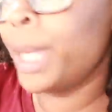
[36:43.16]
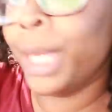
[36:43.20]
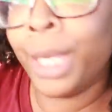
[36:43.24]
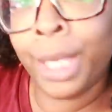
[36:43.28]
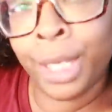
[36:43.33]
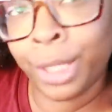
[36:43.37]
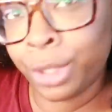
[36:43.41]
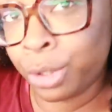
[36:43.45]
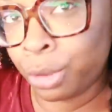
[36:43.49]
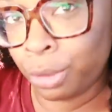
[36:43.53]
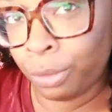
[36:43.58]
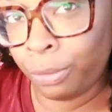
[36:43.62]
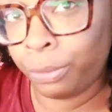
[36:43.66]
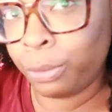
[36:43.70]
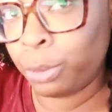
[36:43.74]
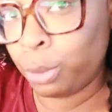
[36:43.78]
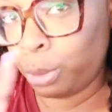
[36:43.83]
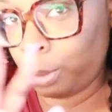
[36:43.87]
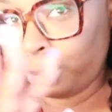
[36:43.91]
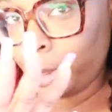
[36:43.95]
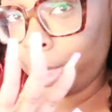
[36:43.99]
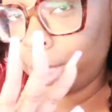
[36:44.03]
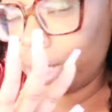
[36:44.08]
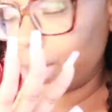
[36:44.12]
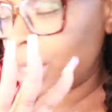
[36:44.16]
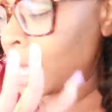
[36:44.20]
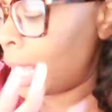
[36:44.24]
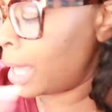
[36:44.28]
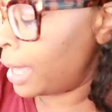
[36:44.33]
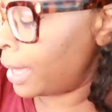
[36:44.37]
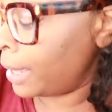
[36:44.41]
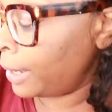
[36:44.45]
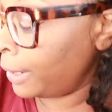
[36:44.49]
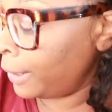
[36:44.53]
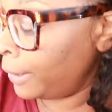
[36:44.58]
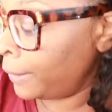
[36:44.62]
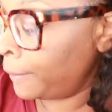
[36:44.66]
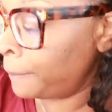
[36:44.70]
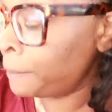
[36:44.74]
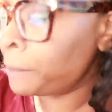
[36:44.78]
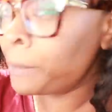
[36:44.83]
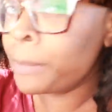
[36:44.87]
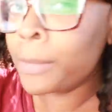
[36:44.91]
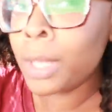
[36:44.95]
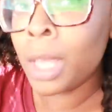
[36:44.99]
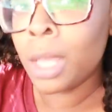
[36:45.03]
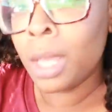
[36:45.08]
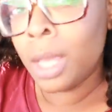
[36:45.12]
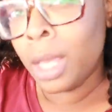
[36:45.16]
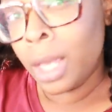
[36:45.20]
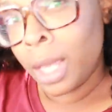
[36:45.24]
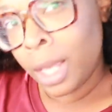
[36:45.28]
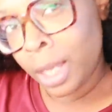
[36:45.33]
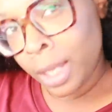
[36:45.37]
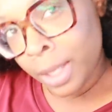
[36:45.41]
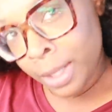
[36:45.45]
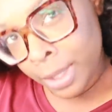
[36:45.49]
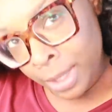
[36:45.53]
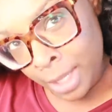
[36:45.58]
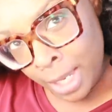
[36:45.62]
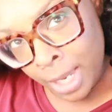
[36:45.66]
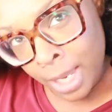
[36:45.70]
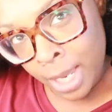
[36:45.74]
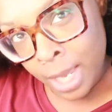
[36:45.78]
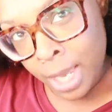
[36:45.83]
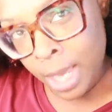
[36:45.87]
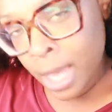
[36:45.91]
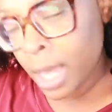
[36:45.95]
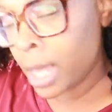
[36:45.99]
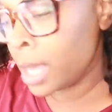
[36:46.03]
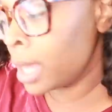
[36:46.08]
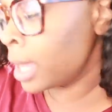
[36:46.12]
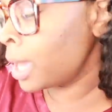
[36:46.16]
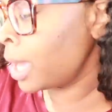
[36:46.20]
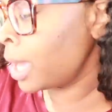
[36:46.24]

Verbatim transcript: pantry full but it's all right and then